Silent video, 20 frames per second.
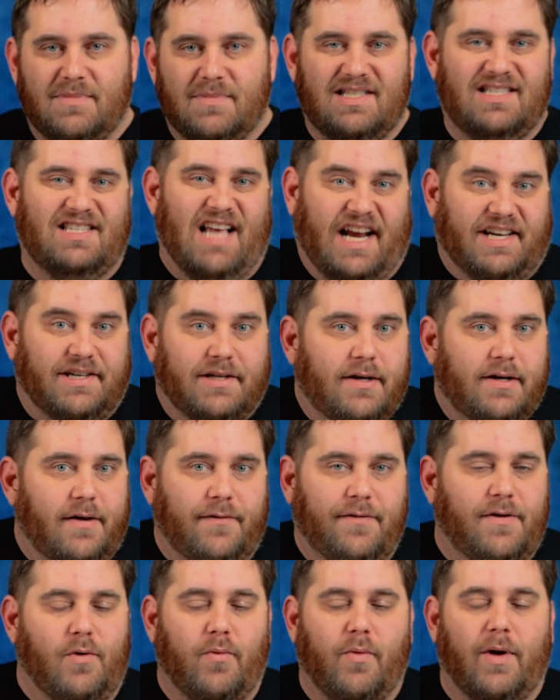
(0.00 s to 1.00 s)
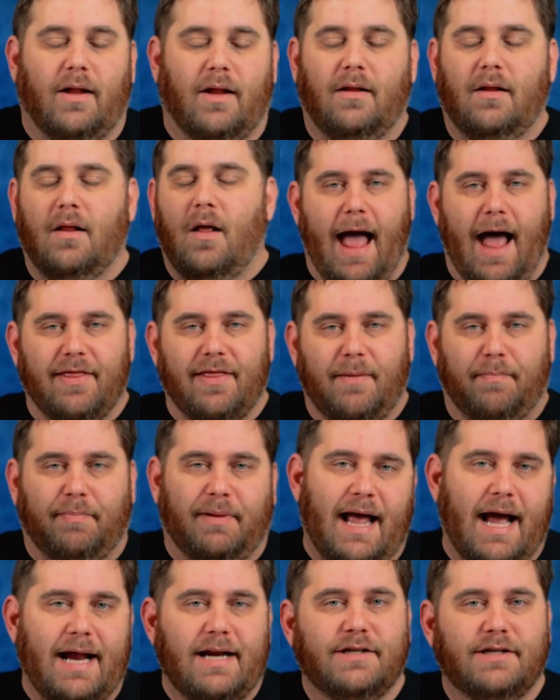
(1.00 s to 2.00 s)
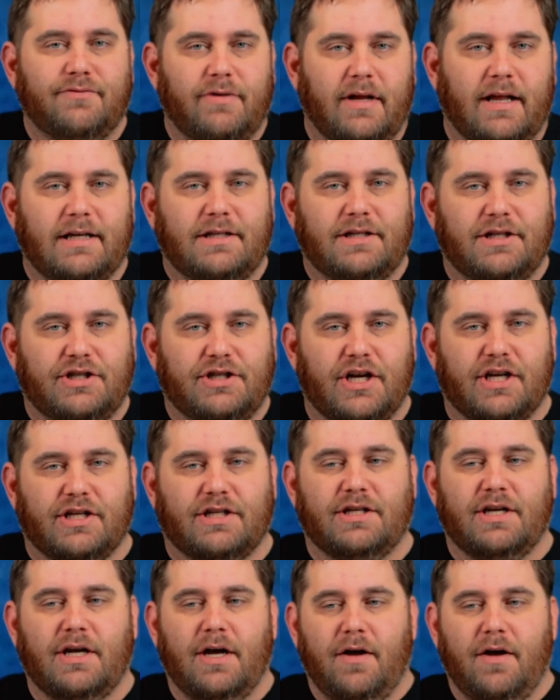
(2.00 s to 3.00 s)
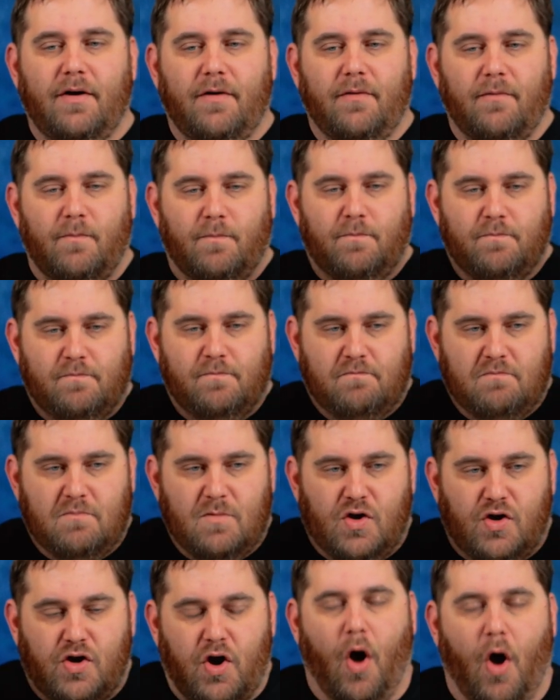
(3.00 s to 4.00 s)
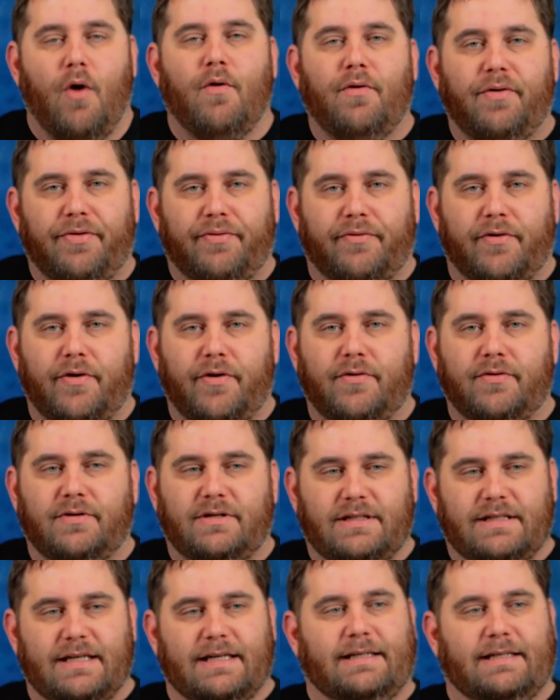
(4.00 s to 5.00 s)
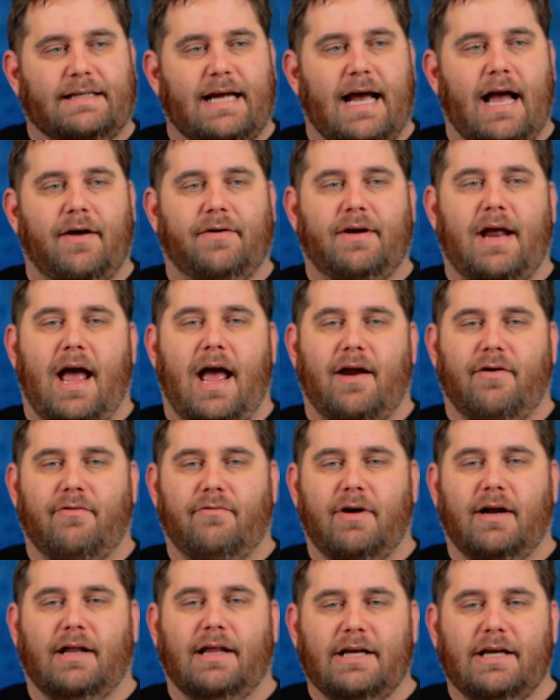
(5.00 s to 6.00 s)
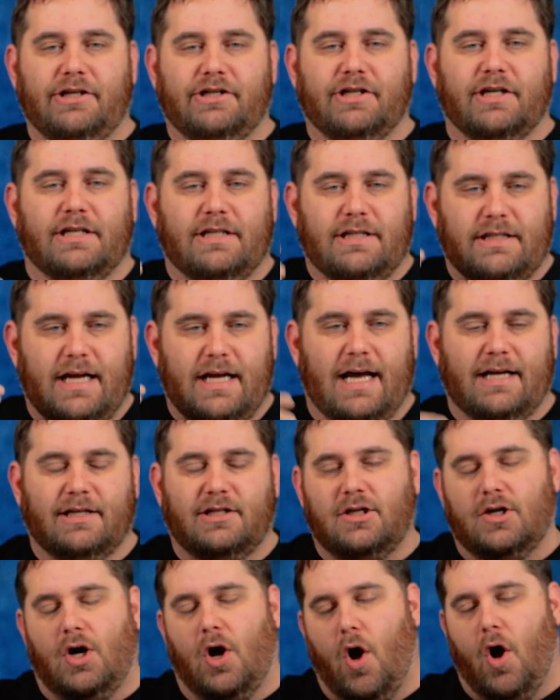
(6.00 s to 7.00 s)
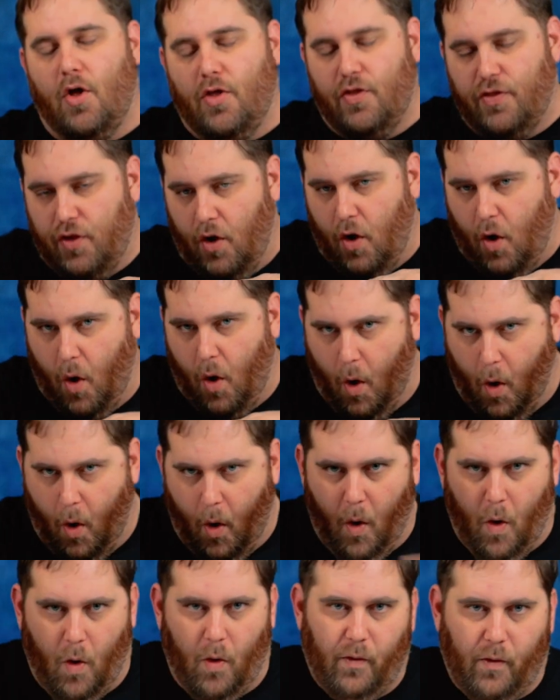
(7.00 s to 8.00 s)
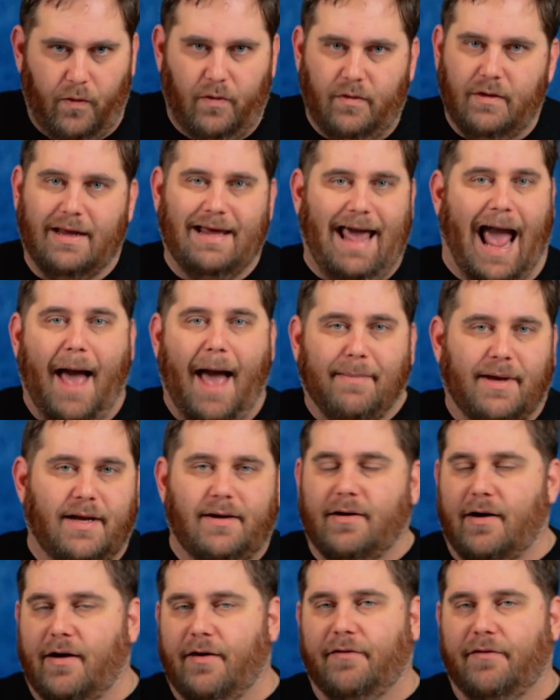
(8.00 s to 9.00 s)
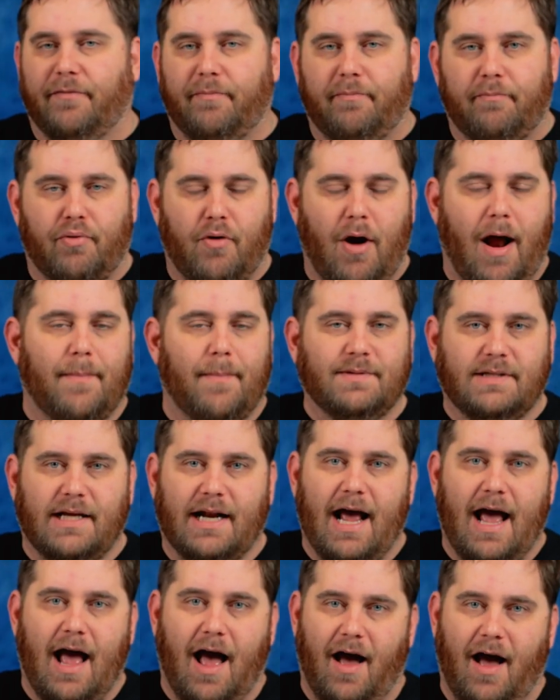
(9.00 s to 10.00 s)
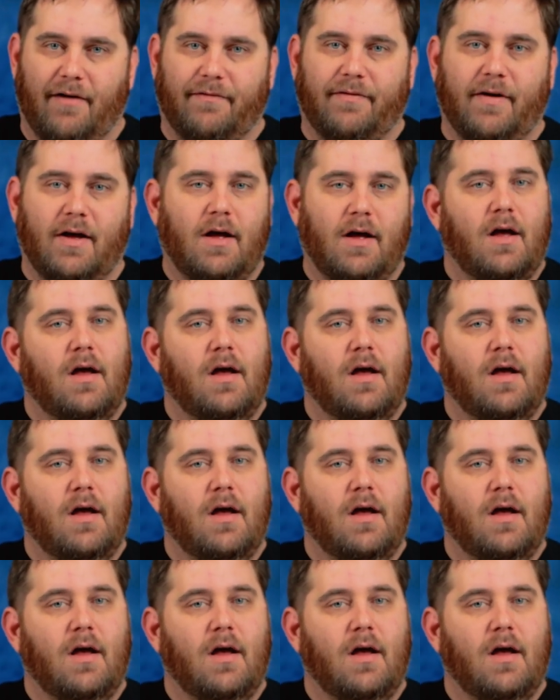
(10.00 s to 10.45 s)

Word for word: Set, if you will. And the plan is really to just go through, sit down, and really just test the whole gamut of props that I have